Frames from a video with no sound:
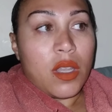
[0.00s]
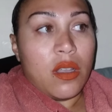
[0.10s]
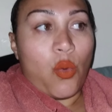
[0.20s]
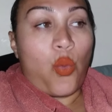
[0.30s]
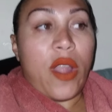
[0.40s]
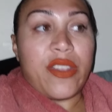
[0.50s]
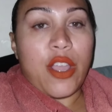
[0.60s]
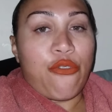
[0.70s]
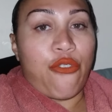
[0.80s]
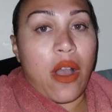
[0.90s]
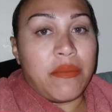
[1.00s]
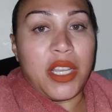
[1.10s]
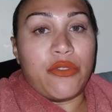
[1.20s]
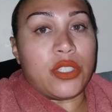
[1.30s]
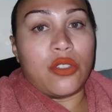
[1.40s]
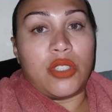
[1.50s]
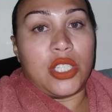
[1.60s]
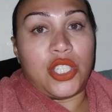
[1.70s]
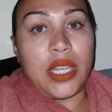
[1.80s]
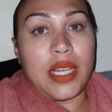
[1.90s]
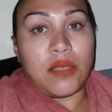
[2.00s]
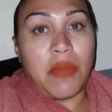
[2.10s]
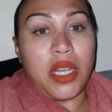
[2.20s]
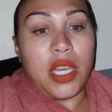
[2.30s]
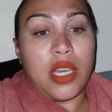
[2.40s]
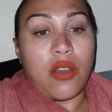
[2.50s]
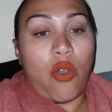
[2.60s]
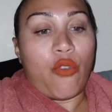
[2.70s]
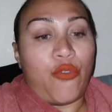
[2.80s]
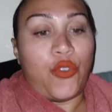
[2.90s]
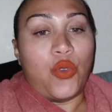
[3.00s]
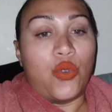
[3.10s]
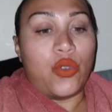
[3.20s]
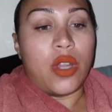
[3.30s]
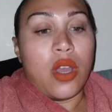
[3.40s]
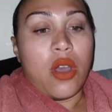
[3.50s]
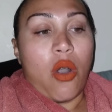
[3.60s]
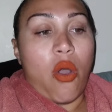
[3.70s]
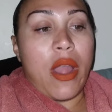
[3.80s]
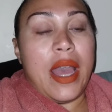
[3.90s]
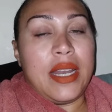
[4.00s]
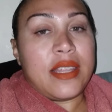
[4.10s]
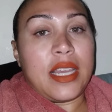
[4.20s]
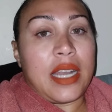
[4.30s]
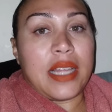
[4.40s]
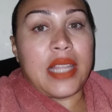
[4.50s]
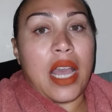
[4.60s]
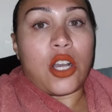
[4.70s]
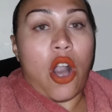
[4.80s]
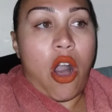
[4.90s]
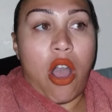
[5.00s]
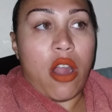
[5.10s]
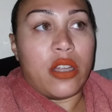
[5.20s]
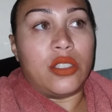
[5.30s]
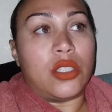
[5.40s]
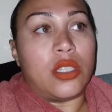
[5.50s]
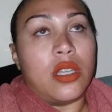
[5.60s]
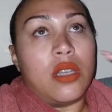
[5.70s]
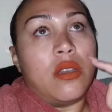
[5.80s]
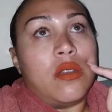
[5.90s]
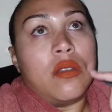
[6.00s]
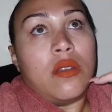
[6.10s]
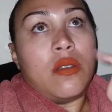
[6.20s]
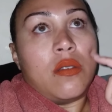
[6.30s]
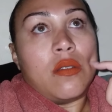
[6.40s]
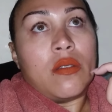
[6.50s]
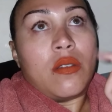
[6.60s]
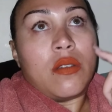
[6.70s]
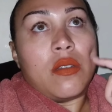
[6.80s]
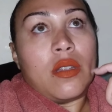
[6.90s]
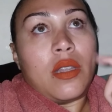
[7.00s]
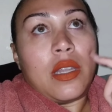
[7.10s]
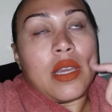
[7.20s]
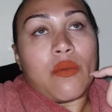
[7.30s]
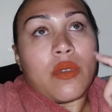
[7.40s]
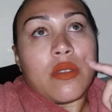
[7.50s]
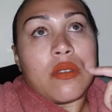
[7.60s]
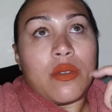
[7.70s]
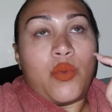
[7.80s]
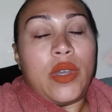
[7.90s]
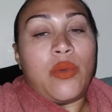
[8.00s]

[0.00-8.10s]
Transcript: where they're from, there is no such thing as money or food or anything like that, cars. Like, we